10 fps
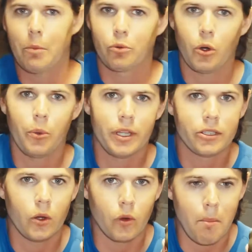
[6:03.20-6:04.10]
throwing
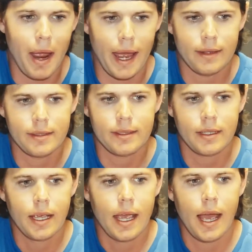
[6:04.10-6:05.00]
this over mats.
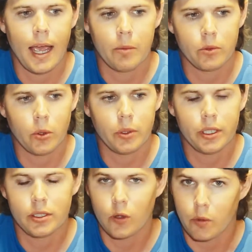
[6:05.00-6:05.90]
I'm throwing
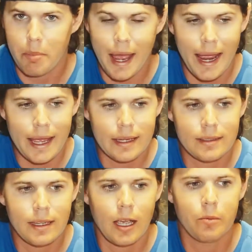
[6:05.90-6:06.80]
this over
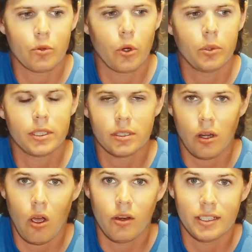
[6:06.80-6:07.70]
pads. I'm throwing this
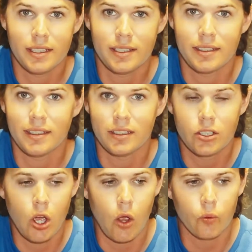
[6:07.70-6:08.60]
long distances,
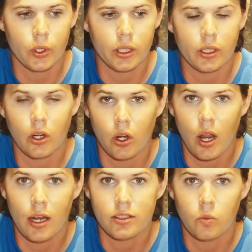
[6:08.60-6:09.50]
covering
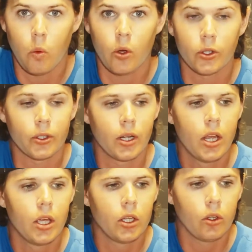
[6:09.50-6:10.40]
lots of water,
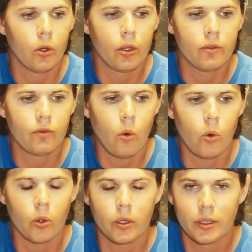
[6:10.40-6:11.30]
looking
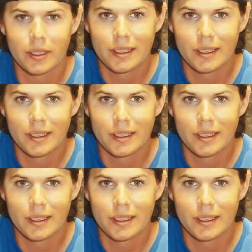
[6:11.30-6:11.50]
for